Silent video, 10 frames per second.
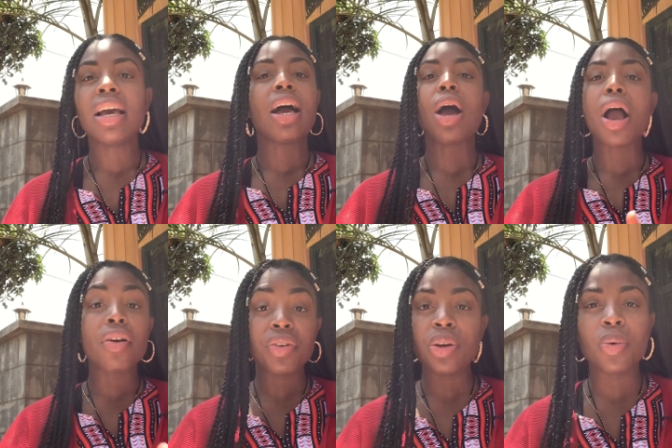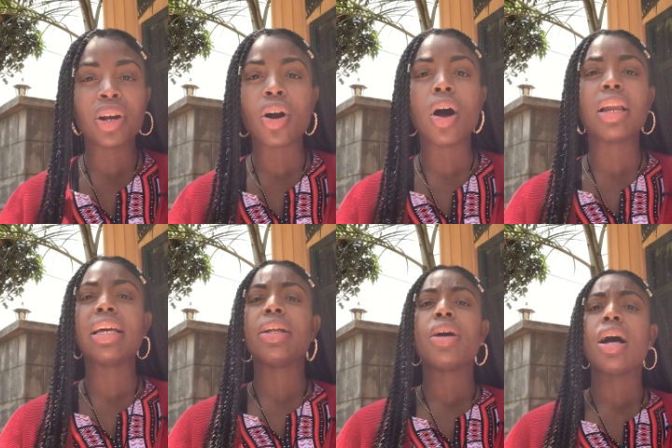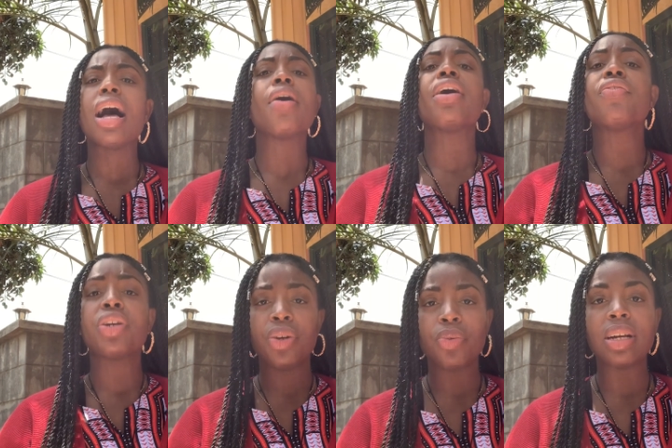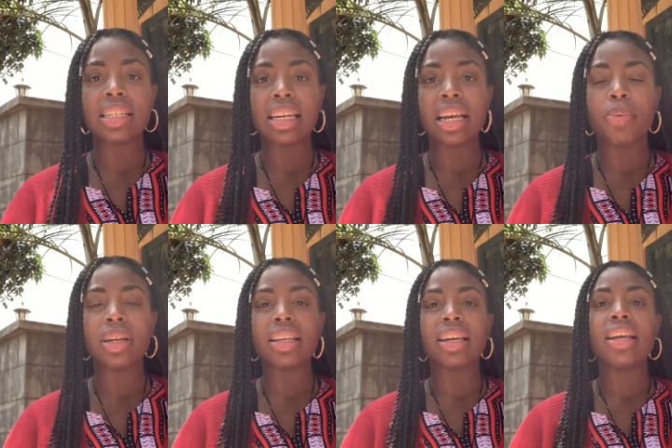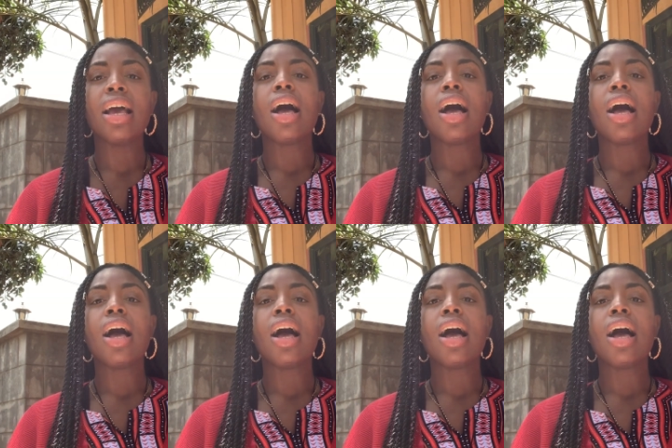however you want to call it, uh, however you resonate with it.